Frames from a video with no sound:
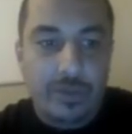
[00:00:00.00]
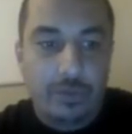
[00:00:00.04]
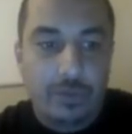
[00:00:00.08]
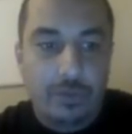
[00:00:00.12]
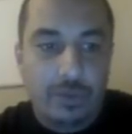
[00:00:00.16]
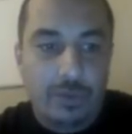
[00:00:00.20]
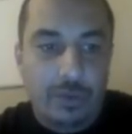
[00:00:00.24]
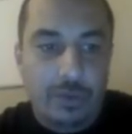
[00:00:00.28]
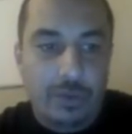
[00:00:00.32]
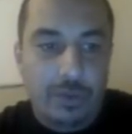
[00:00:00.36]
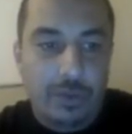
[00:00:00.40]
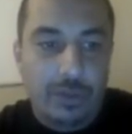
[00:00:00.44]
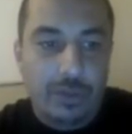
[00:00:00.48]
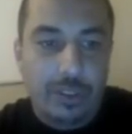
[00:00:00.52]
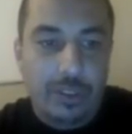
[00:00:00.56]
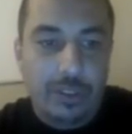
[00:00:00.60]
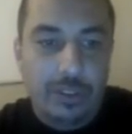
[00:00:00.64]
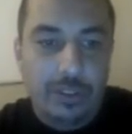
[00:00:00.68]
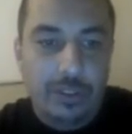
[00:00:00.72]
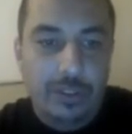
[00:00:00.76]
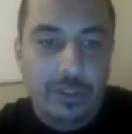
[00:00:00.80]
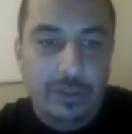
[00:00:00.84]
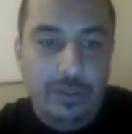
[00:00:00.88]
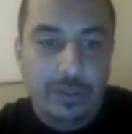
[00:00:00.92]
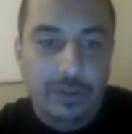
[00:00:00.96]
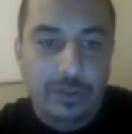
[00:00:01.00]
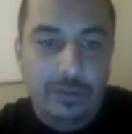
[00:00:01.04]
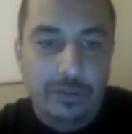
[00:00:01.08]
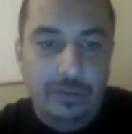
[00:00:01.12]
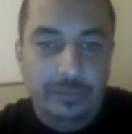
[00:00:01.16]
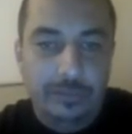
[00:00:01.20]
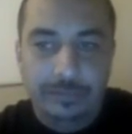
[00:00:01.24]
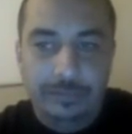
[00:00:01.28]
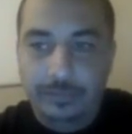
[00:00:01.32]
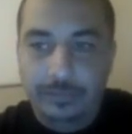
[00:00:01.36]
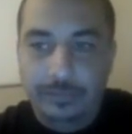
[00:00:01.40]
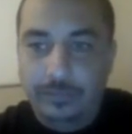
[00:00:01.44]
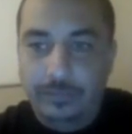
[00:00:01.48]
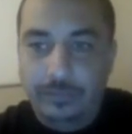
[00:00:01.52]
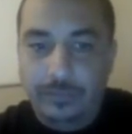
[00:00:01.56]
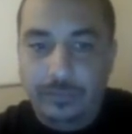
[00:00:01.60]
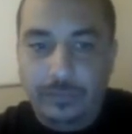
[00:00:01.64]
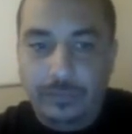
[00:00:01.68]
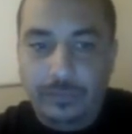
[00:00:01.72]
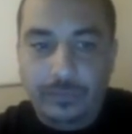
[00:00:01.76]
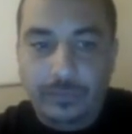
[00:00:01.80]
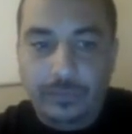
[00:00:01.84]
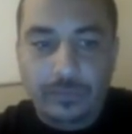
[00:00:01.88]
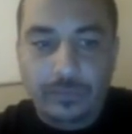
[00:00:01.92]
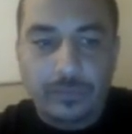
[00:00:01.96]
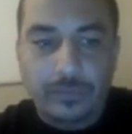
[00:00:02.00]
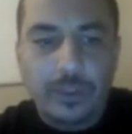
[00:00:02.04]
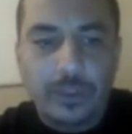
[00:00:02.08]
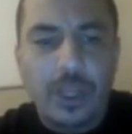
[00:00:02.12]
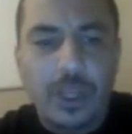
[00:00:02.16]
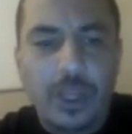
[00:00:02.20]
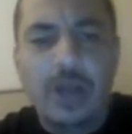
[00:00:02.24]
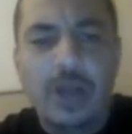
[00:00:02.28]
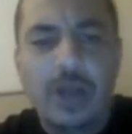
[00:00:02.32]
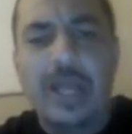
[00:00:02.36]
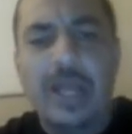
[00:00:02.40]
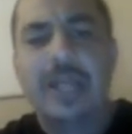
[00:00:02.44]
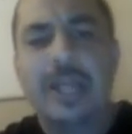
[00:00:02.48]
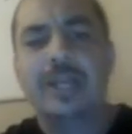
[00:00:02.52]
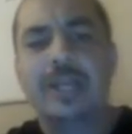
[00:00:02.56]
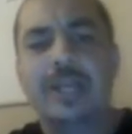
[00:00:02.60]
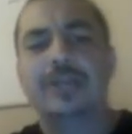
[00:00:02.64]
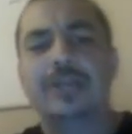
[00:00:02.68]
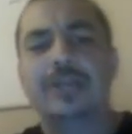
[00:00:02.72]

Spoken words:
what we're going to do, okay,